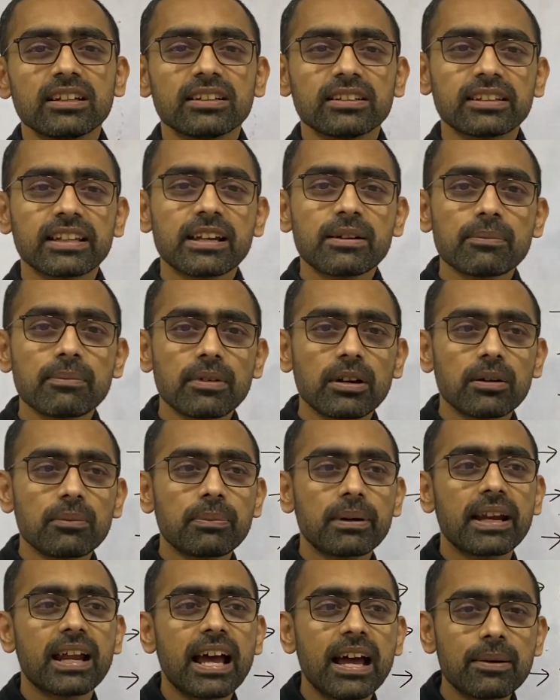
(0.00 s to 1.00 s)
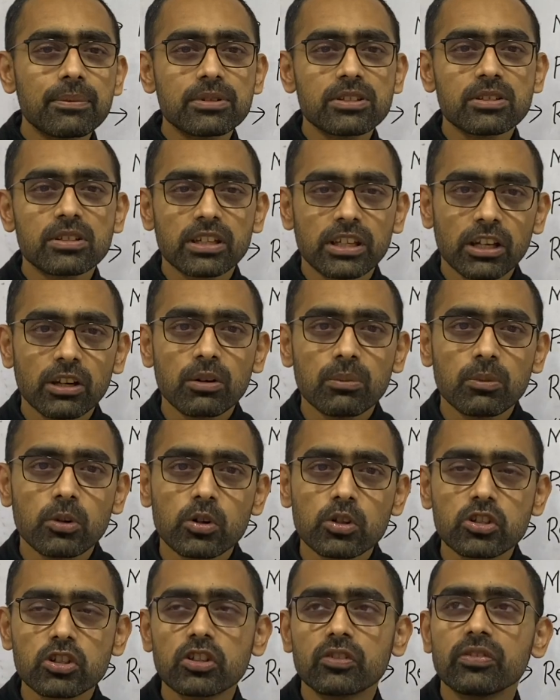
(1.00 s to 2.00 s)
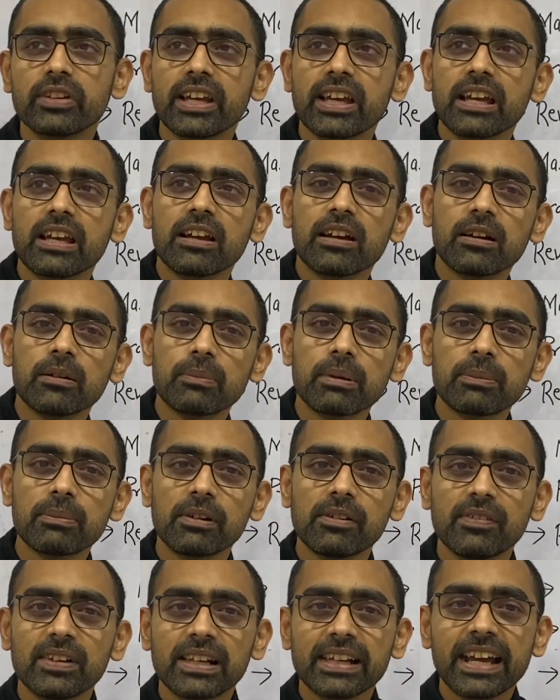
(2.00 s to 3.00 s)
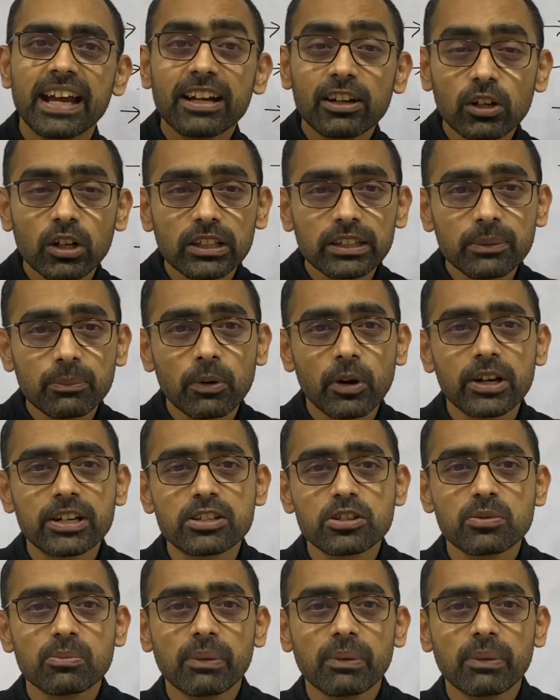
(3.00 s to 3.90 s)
then perhaps most of the people will get all the points.